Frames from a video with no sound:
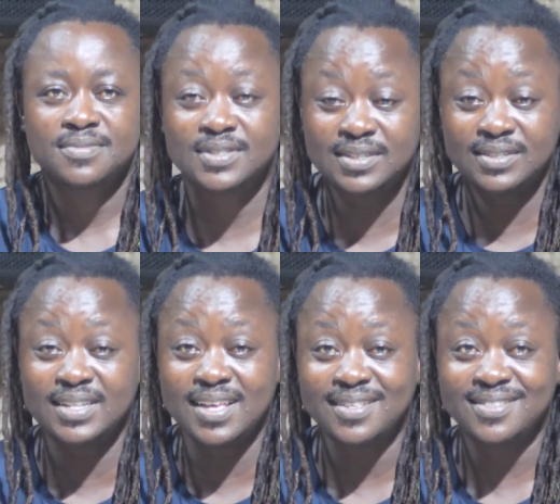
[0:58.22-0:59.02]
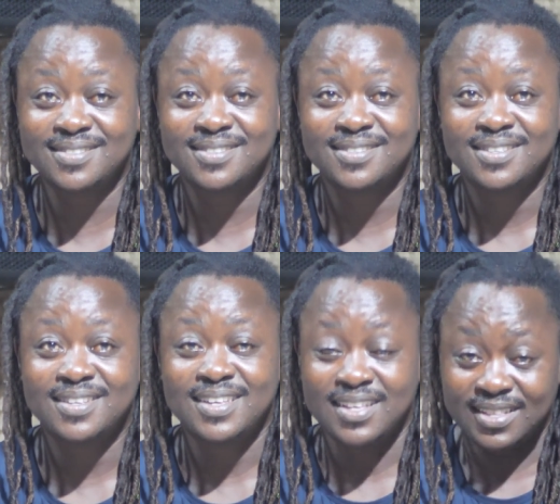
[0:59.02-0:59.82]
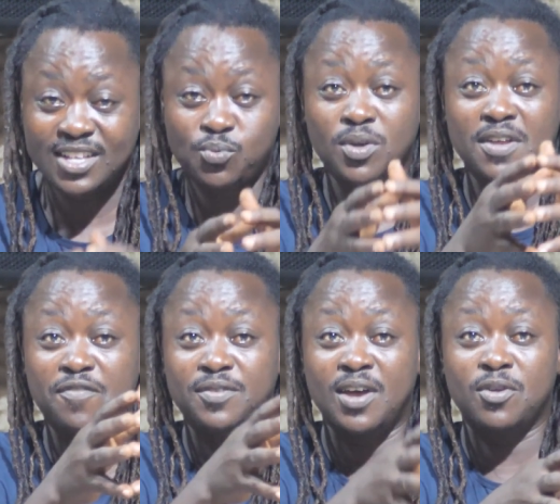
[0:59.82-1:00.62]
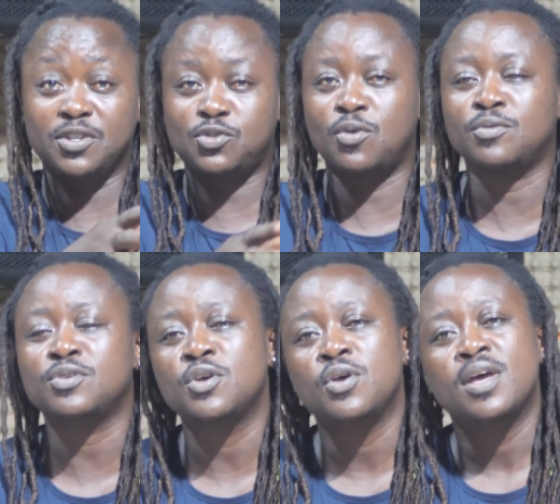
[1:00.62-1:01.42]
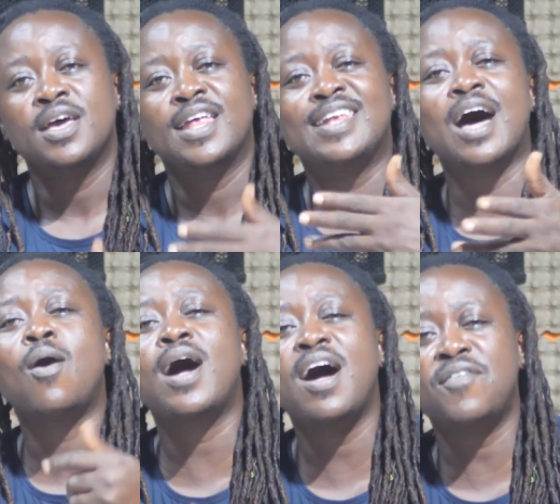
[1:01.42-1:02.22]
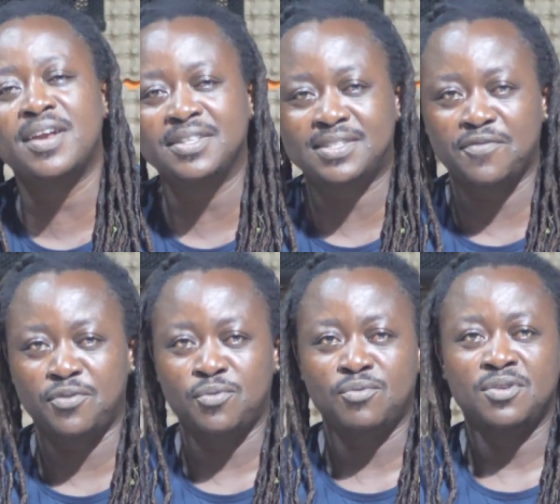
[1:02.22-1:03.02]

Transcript: Till today. That's what they've done on the song. Now I have an interview.